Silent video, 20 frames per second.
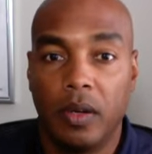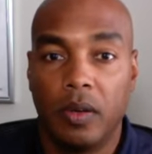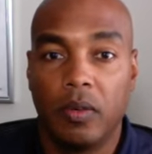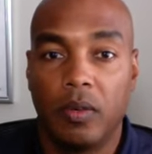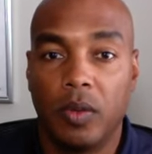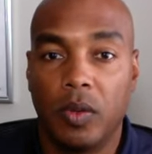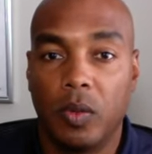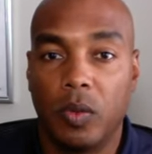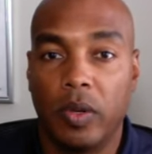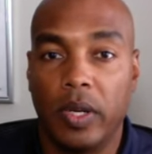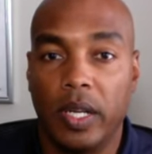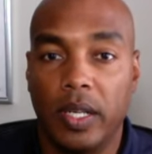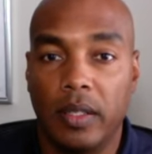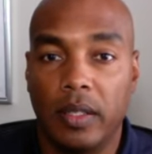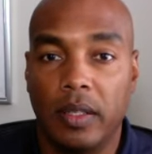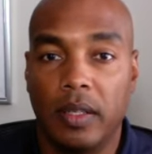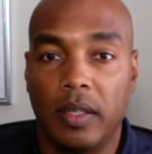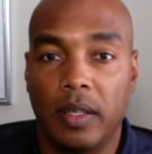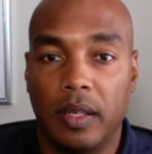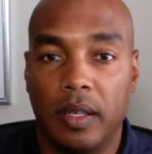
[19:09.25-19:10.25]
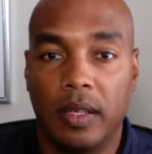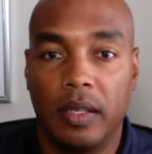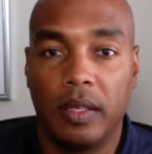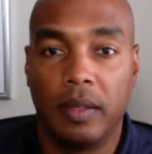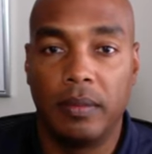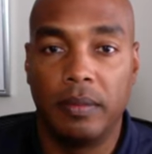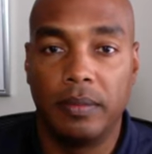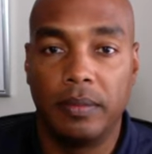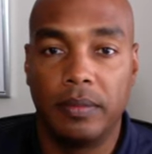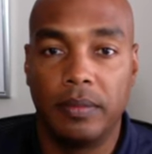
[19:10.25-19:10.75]
real quick. Um,
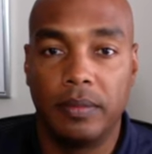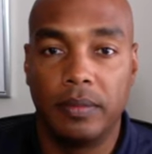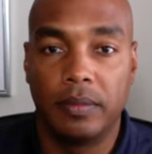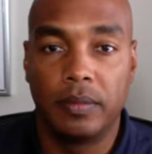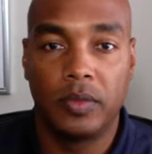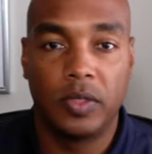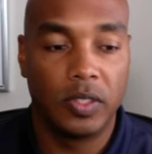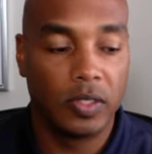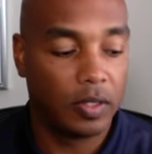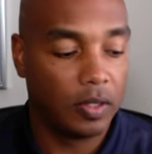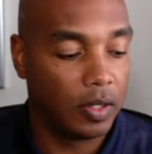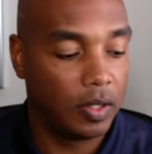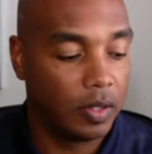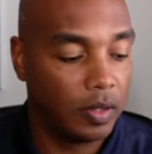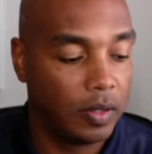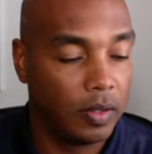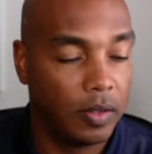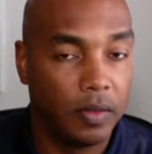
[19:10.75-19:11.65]
just a little